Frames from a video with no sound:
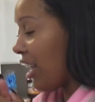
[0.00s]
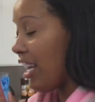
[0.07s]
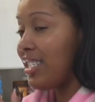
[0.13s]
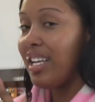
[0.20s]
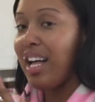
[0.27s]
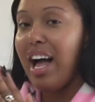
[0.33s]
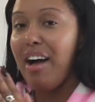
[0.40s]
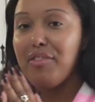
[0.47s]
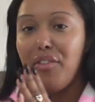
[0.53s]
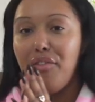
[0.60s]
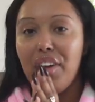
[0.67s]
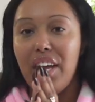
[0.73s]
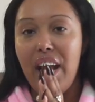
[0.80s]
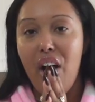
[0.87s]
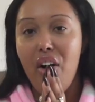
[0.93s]
I still have to
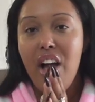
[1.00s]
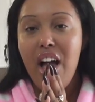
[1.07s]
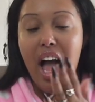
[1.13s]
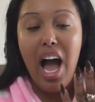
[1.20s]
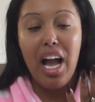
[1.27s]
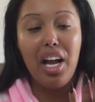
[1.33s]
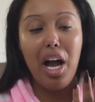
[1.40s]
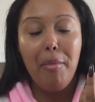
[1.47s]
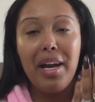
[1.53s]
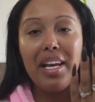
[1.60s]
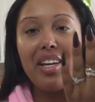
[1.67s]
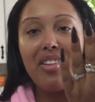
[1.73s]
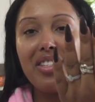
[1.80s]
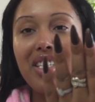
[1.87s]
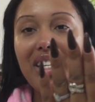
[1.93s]
figure it out. I got my
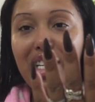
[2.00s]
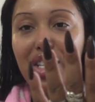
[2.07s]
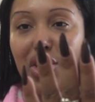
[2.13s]
nails done